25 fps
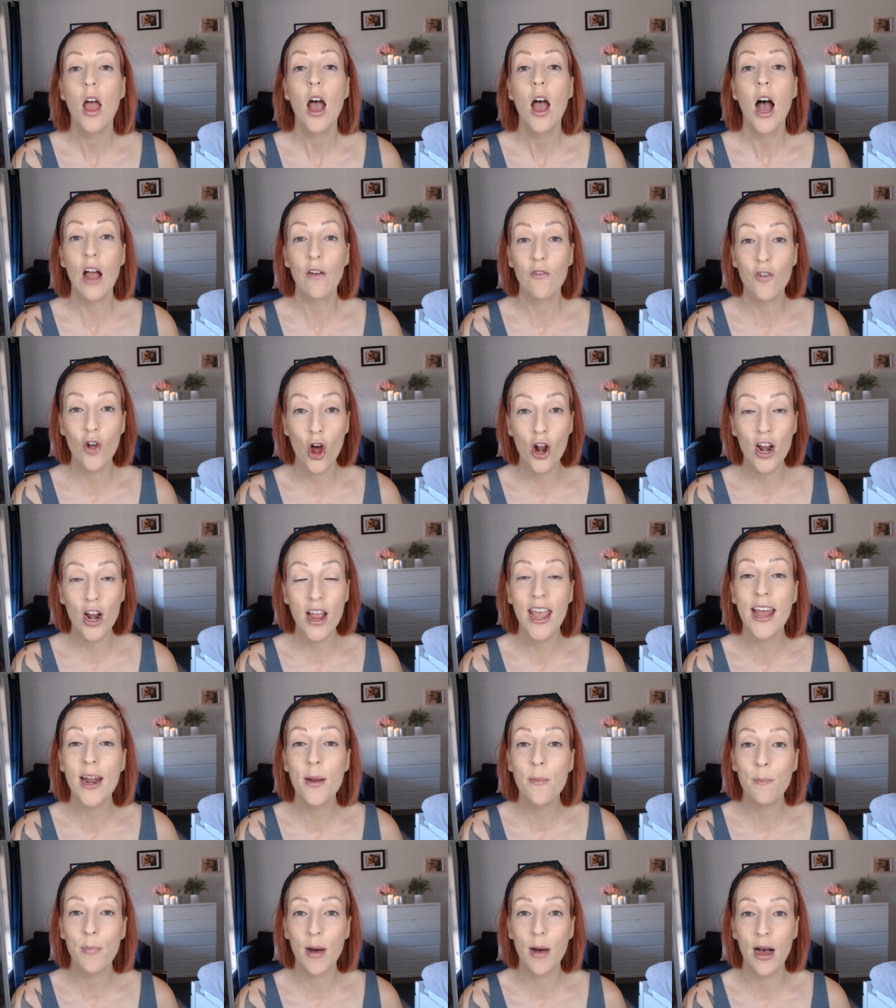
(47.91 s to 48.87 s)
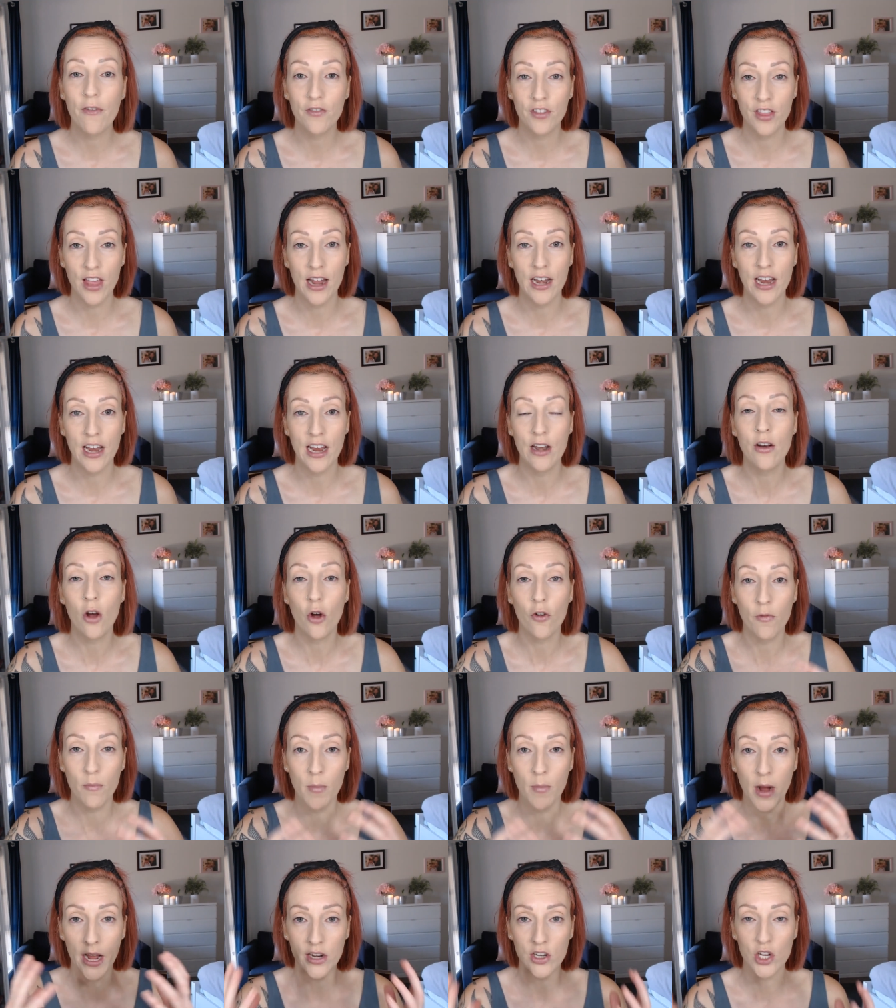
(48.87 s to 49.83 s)
I've gone ahead and buffed that in over
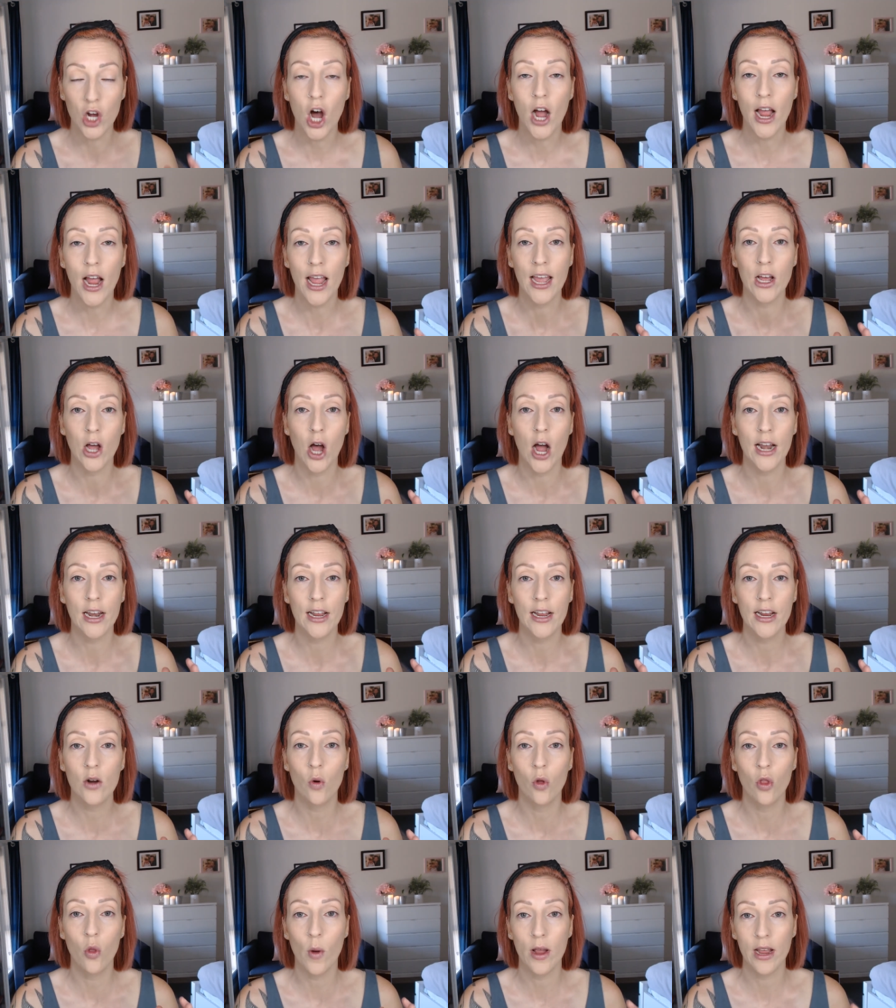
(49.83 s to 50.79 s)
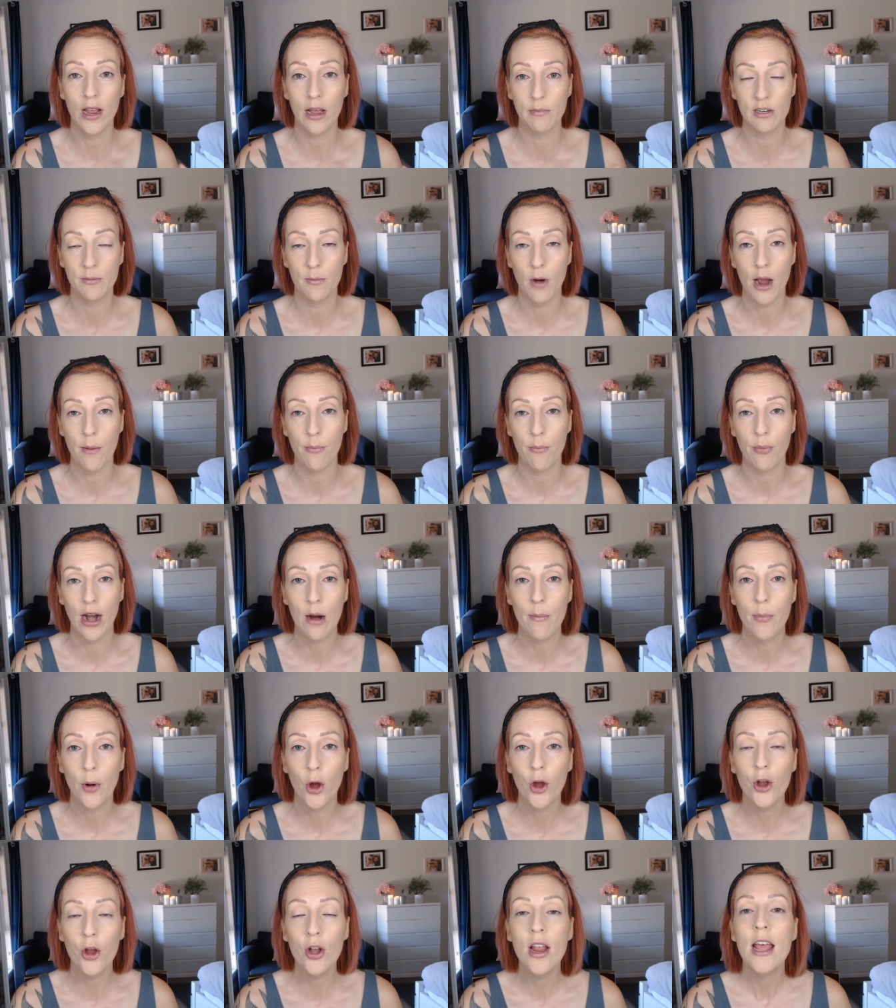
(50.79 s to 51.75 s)
my entire eyelid all the way up to my brow
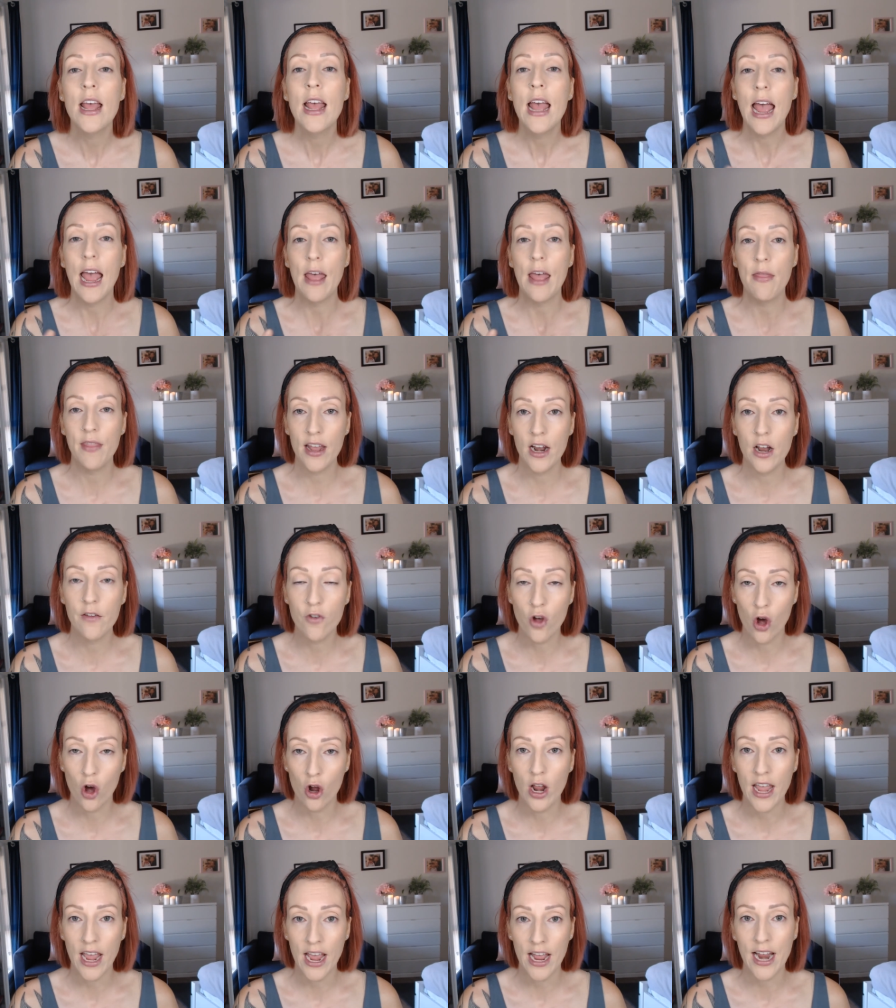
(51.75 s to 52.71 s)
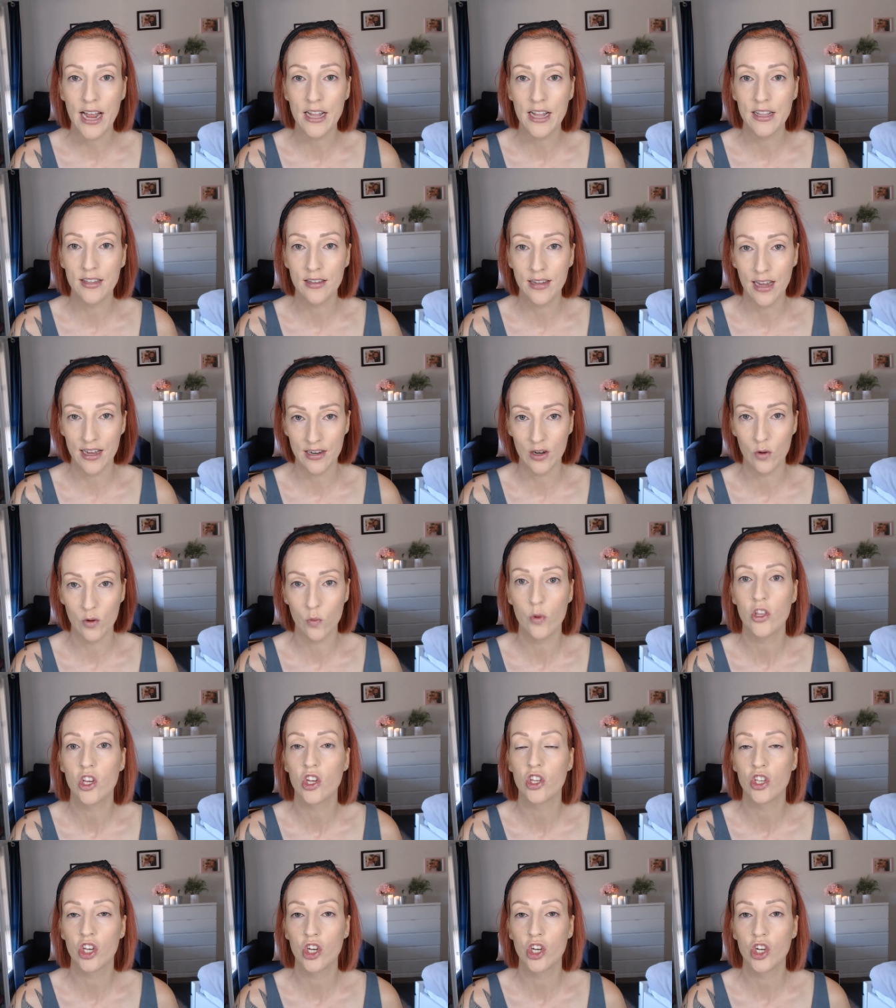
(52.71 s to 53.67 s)
bone, and then I've gone ahead and set it with
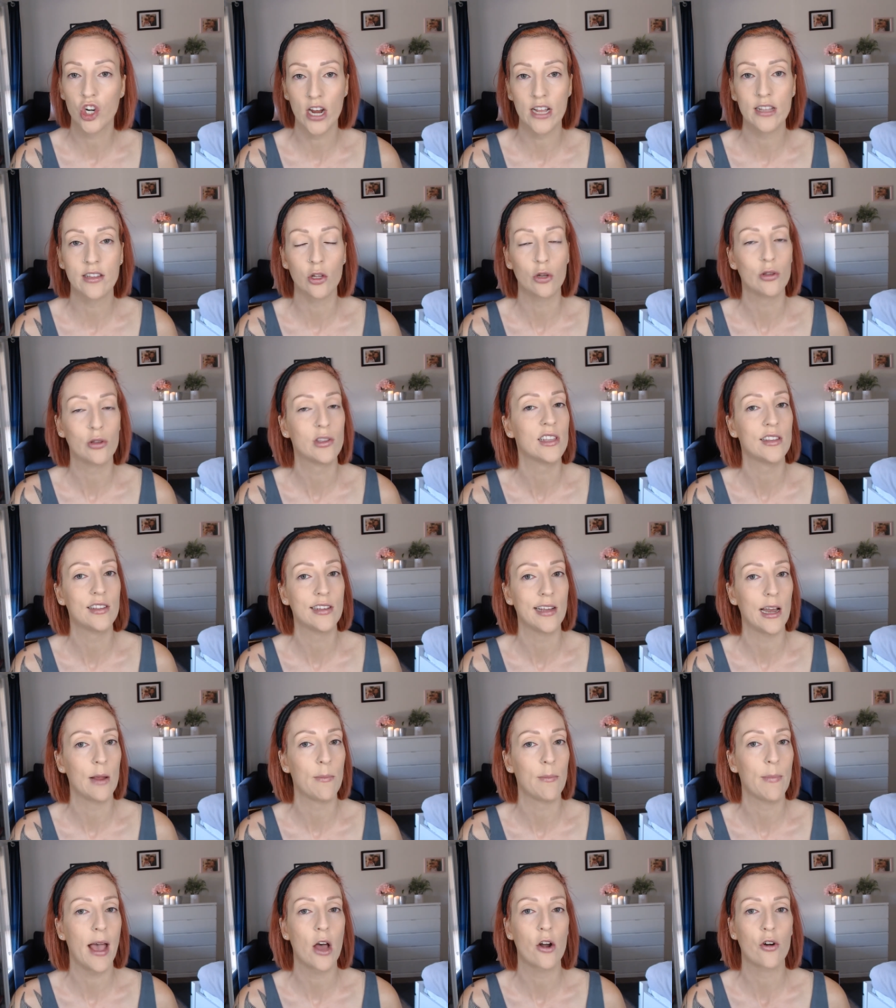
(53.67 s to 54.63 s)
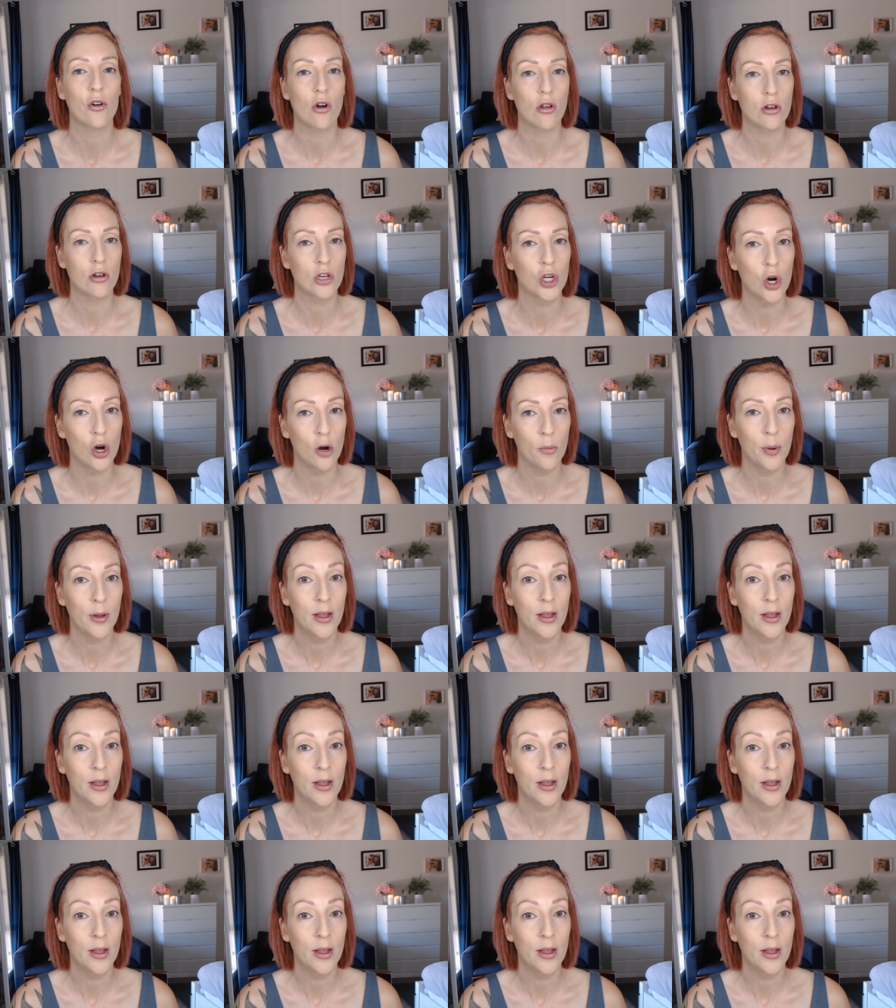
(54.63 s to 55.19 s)
just a translucent setting powder on top.